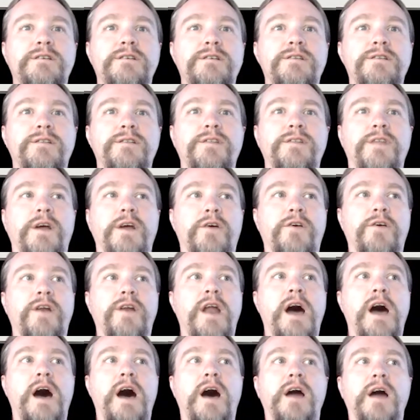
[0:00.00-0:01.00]
they're
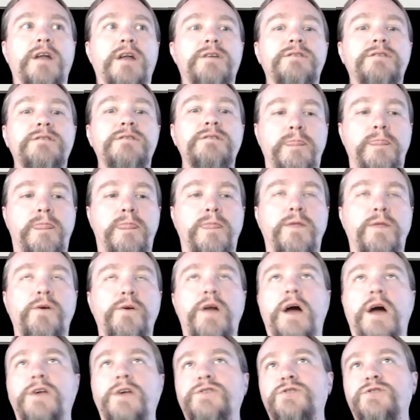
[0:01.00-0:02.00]
not
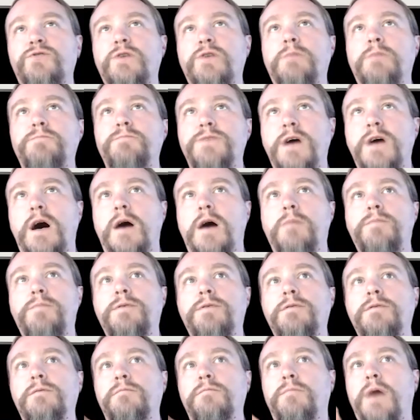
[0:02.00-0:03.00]
tripped up
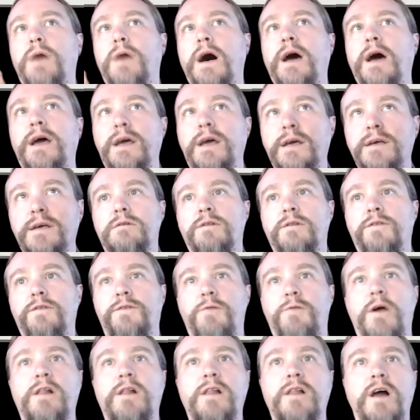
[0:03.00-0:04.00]
by
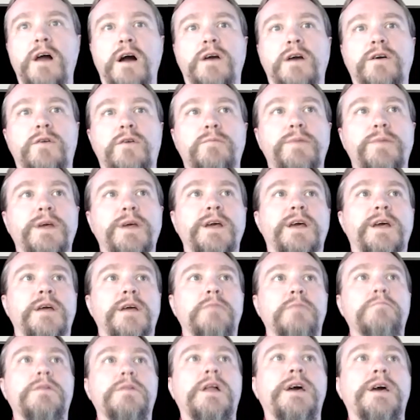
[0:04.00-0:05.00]
ThreatLocker being
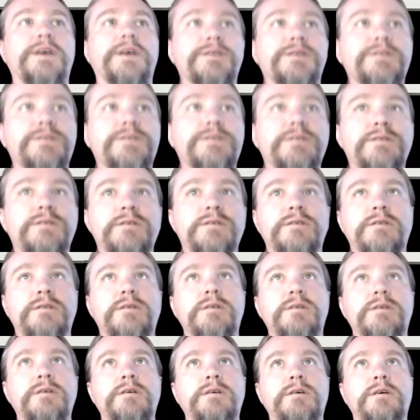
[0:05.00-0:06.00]
in place.
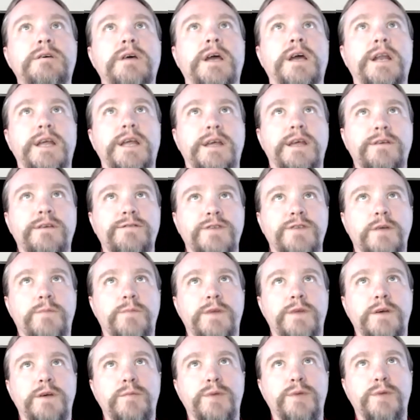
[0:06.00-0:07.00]
And it gives them
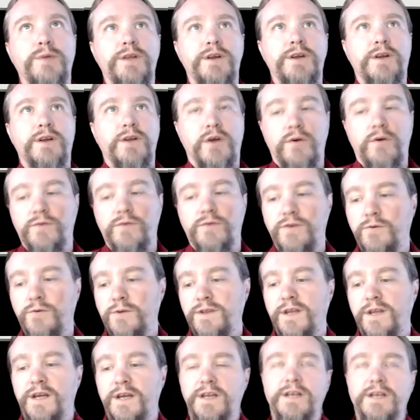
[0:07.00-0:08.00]
the ability to go do
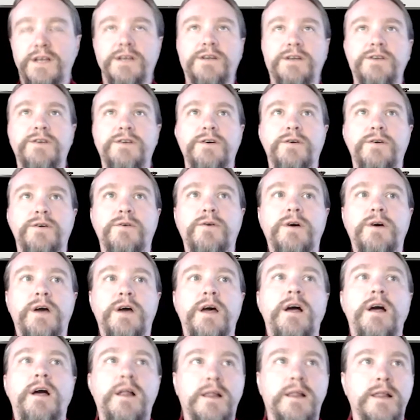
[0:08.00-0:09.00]
what they need to do,
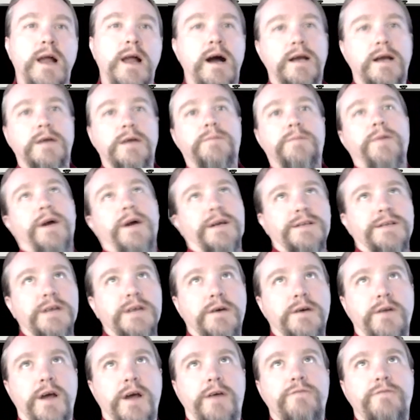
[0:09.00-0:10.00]
lock it back
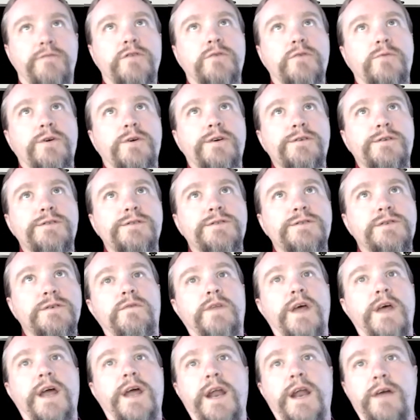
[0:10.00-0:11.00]
down afterwards,
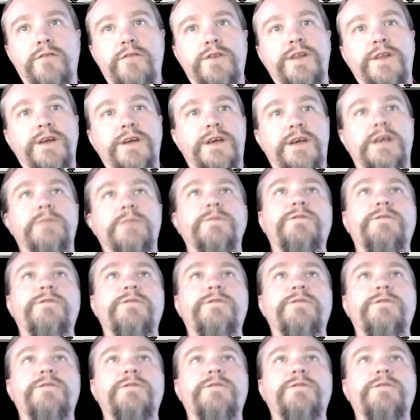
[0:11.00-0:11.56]
and everything keeps